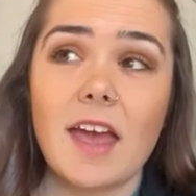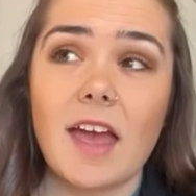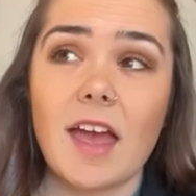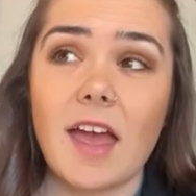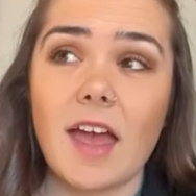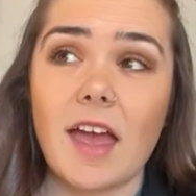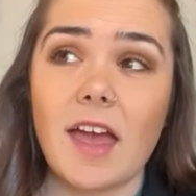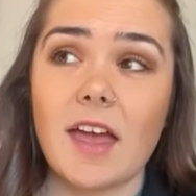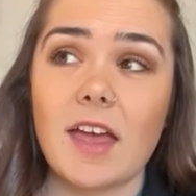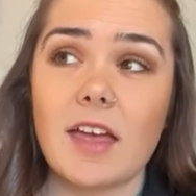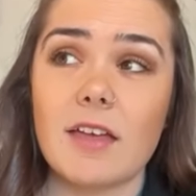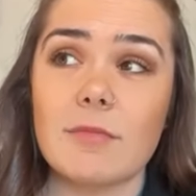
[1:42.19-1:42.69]

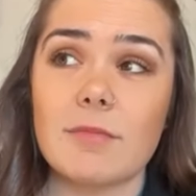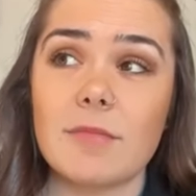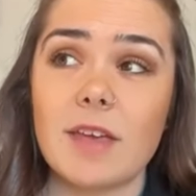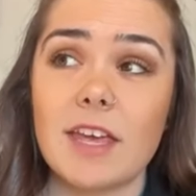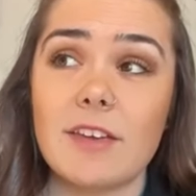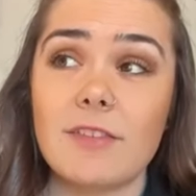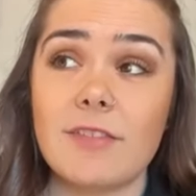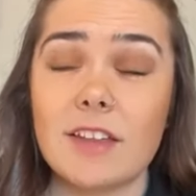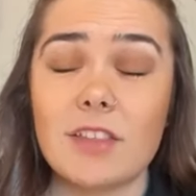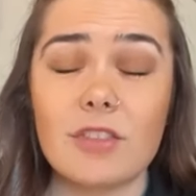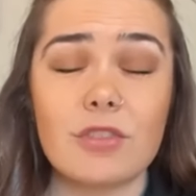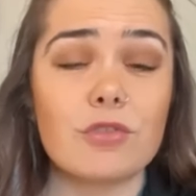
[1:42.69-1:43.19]

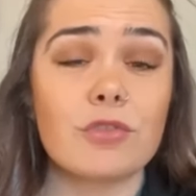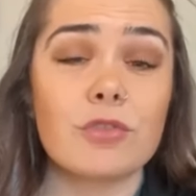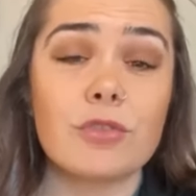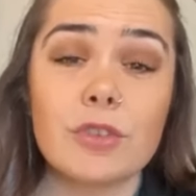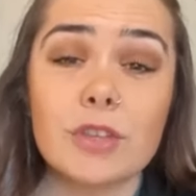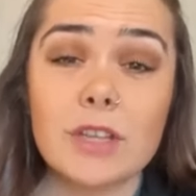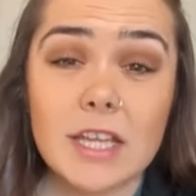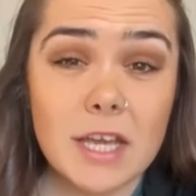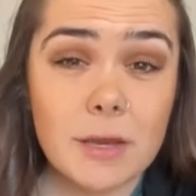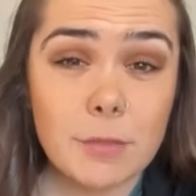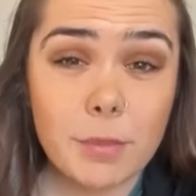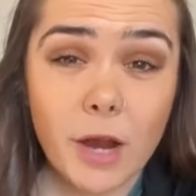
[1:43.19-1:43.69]
If it's
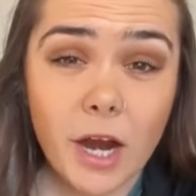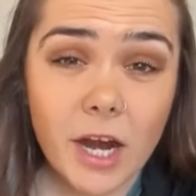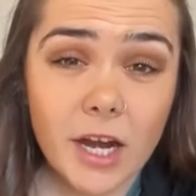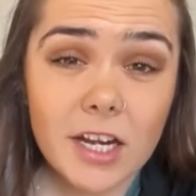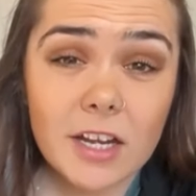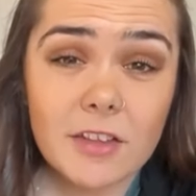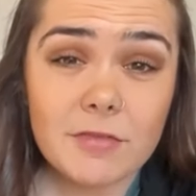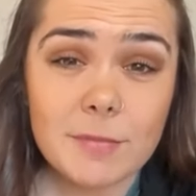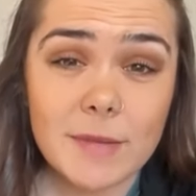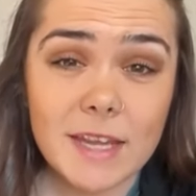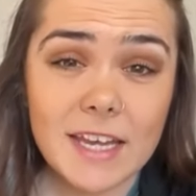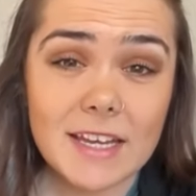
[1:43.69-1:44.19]
truly a part
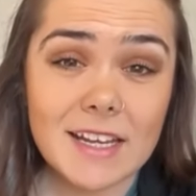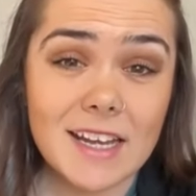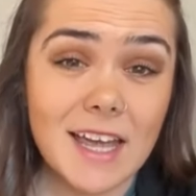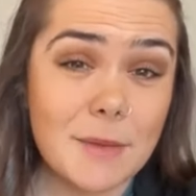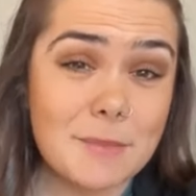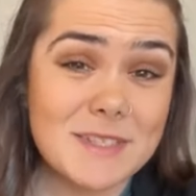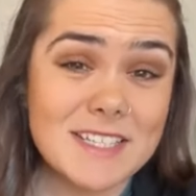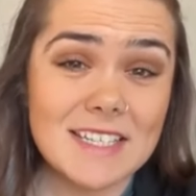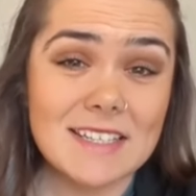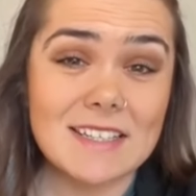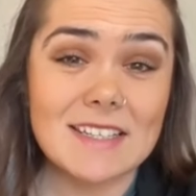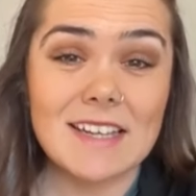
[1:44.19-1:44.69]
of me and I'm
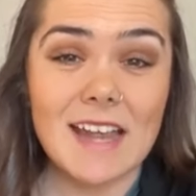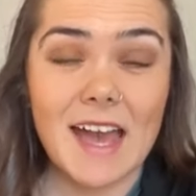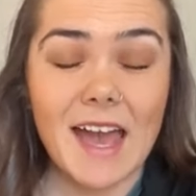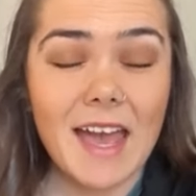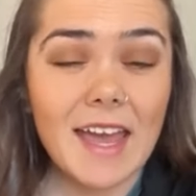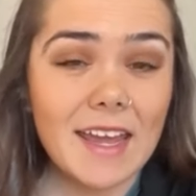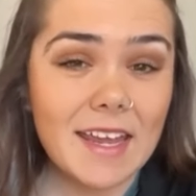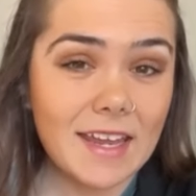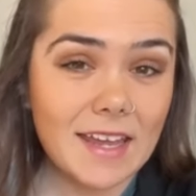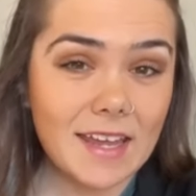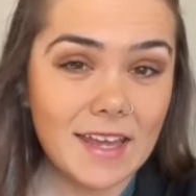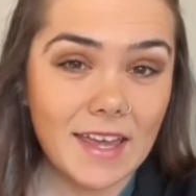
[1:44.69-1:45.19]

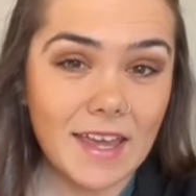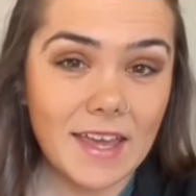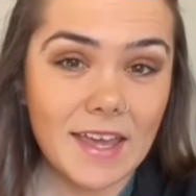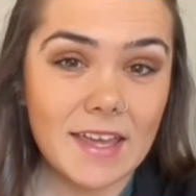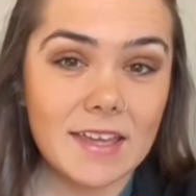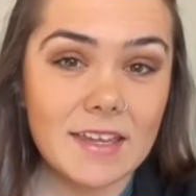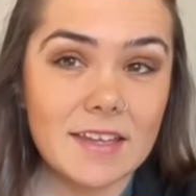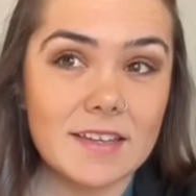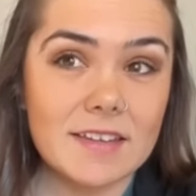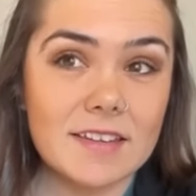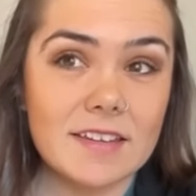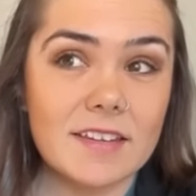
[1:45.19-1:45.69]
denying
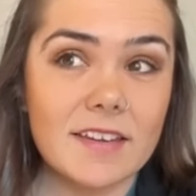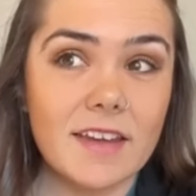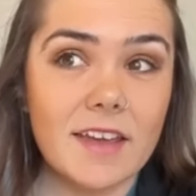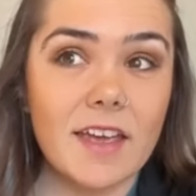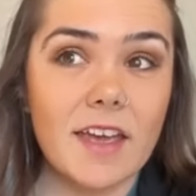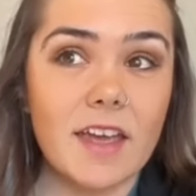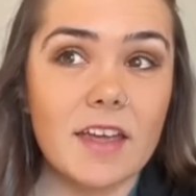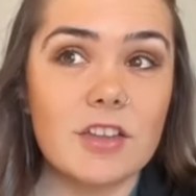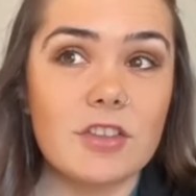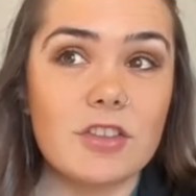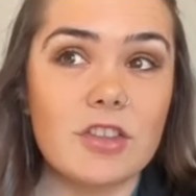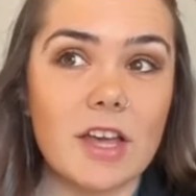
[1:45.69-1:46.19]
it
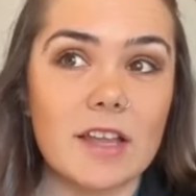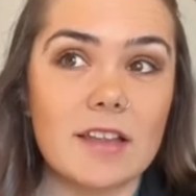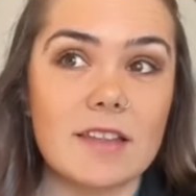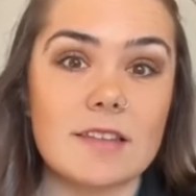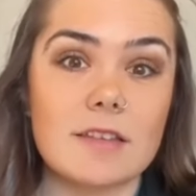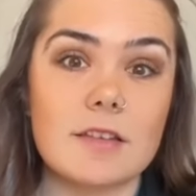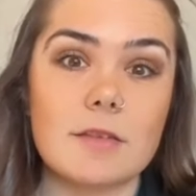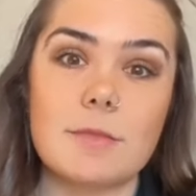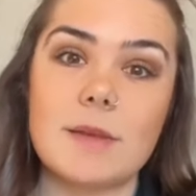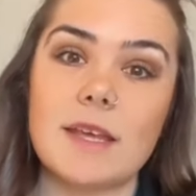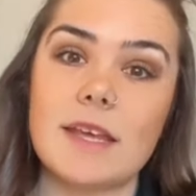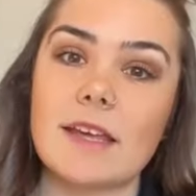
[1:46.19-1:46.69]

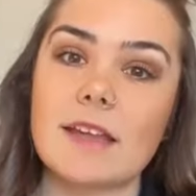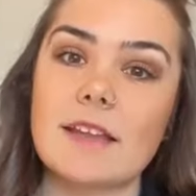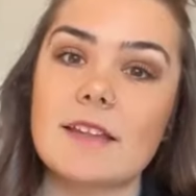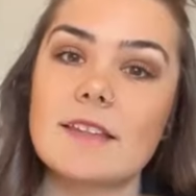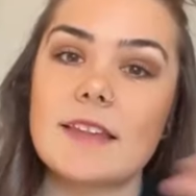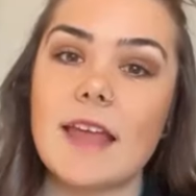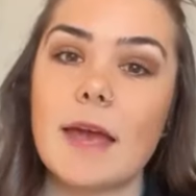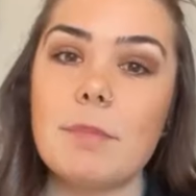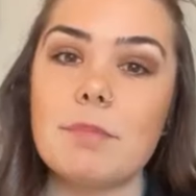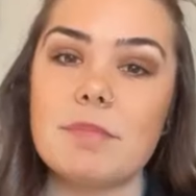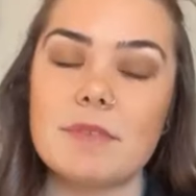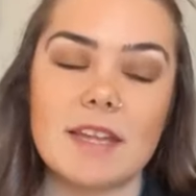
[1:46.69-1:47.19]
just to be
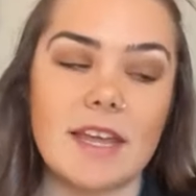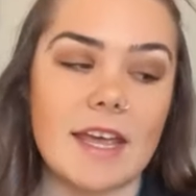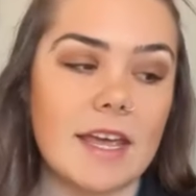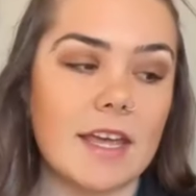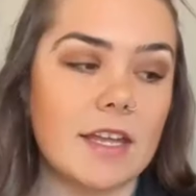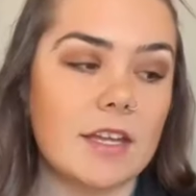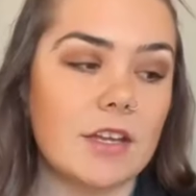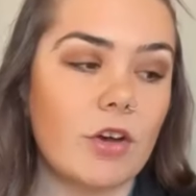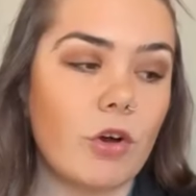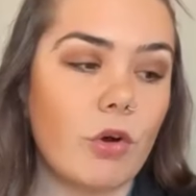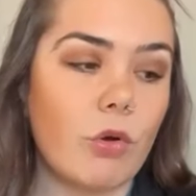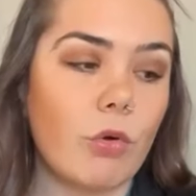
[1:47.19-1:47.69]

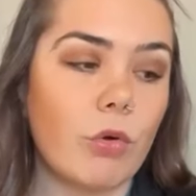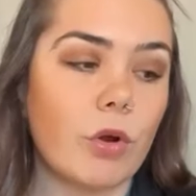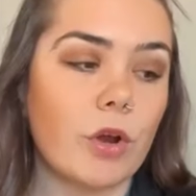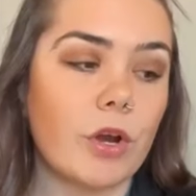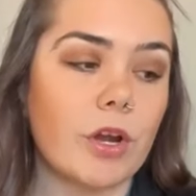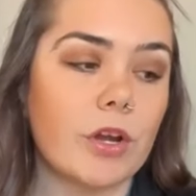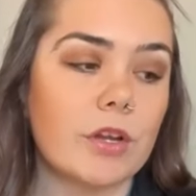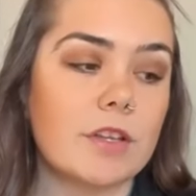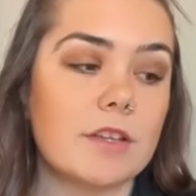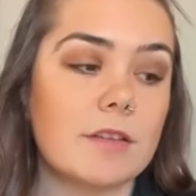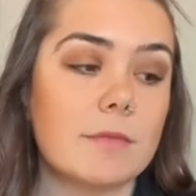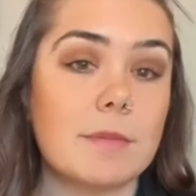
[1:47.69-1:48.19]
accepted
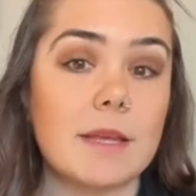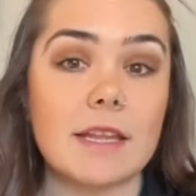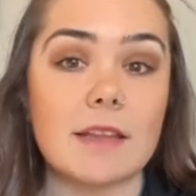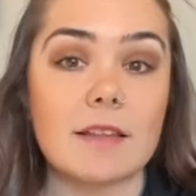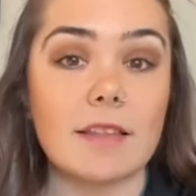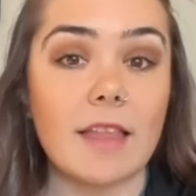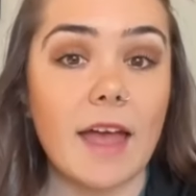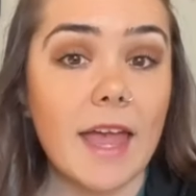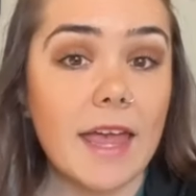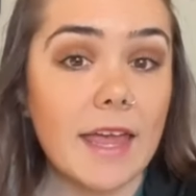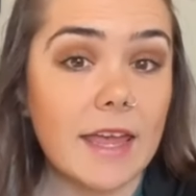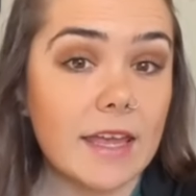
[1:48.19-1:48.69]
or to be
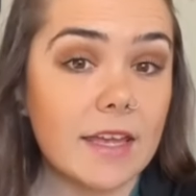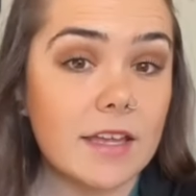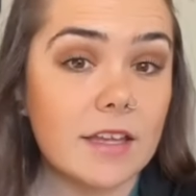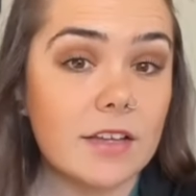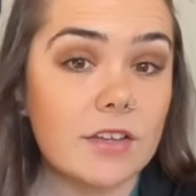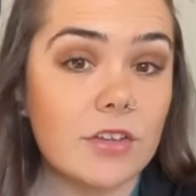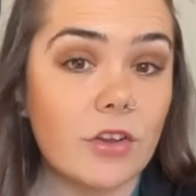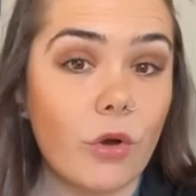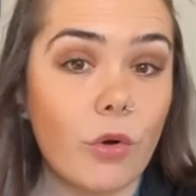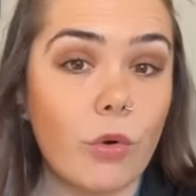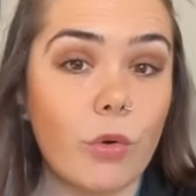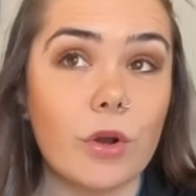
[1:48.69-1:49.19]

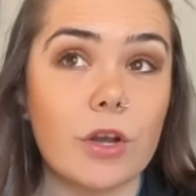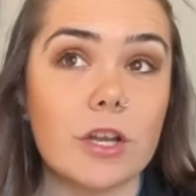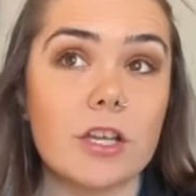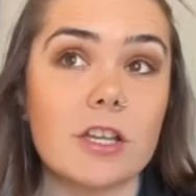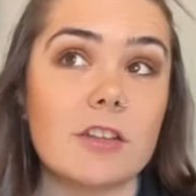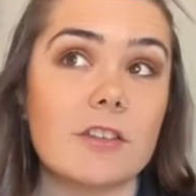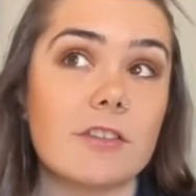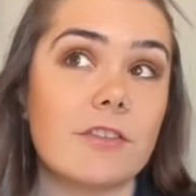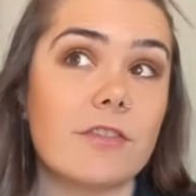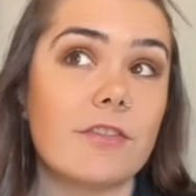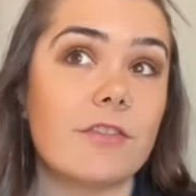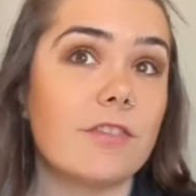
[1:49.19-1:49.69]
liked or
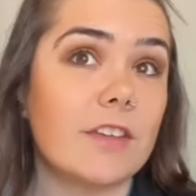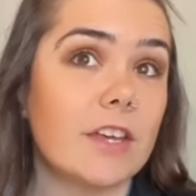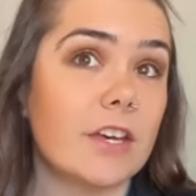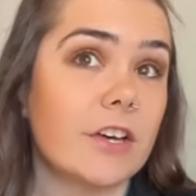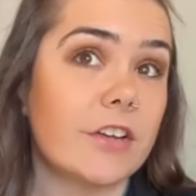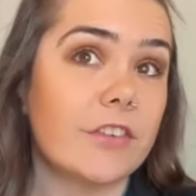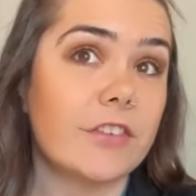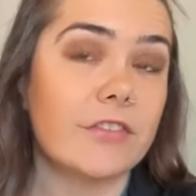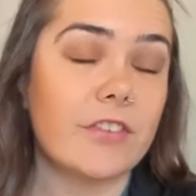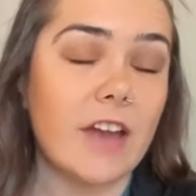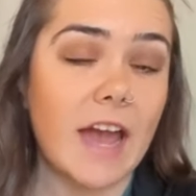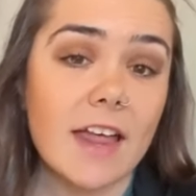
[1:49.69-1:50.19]
to
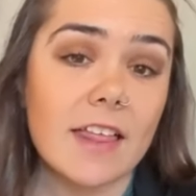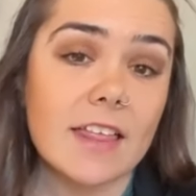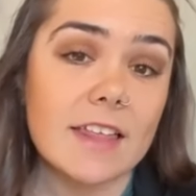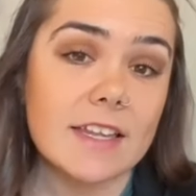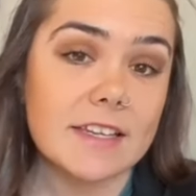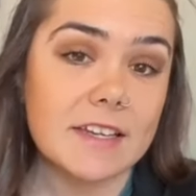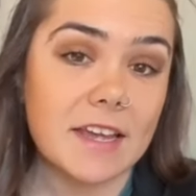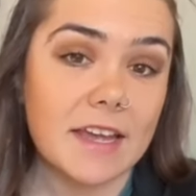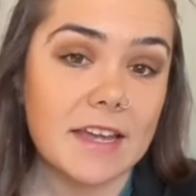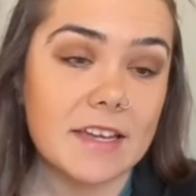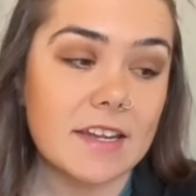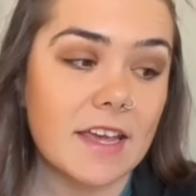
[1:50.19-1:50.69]
feel
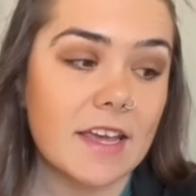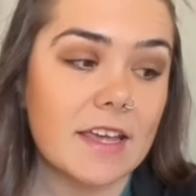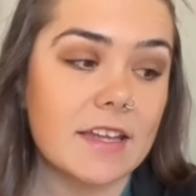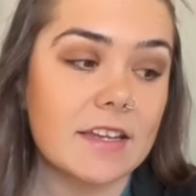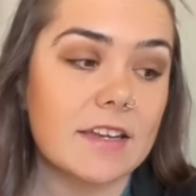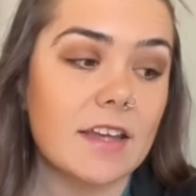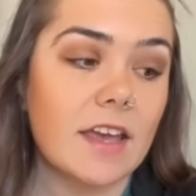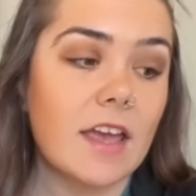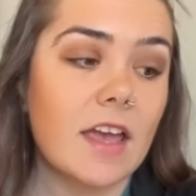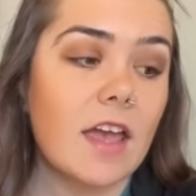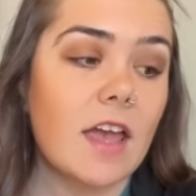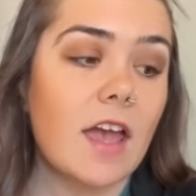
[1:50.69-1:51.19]
validated,